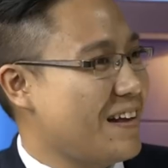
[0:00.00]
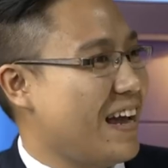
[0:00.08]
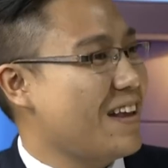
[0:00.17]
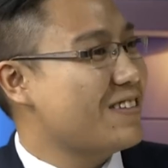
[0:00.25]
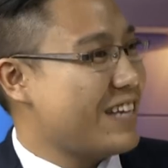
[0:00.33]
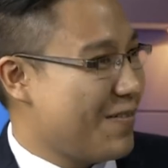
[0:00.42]

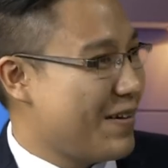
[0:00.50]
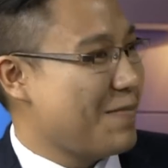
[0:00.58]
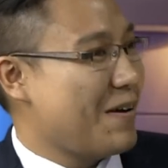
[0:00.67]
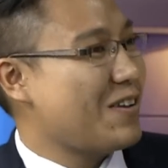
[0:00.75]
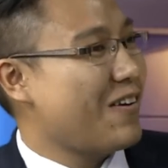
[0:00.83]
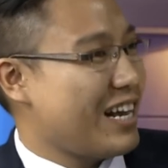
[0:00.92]
Can you tell me
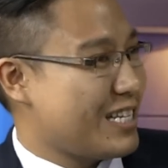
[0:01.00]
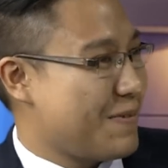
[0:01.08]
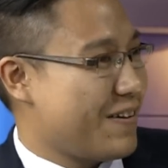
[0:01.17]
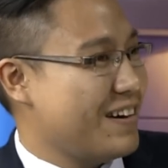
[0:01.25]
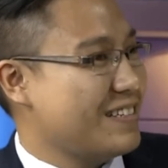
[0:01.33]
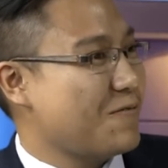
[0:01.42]
about your
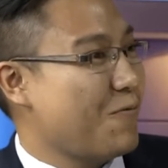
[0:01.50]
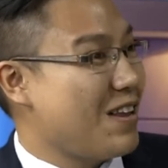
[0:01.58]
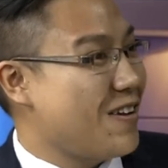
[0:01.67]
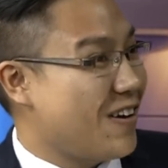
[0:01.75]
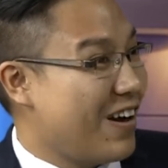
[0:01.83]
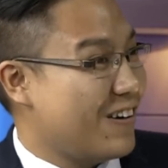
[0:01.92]
experience
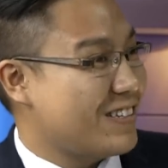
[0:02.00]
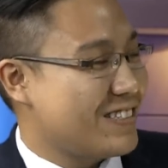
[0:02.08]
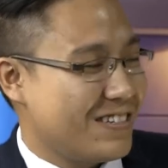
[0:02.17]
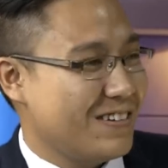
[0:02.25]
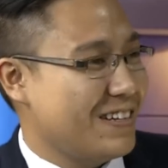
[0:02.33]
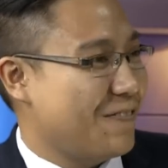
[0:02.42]
when you
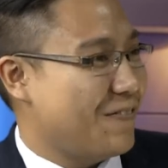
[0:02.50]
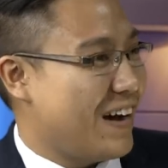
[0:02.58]
got to the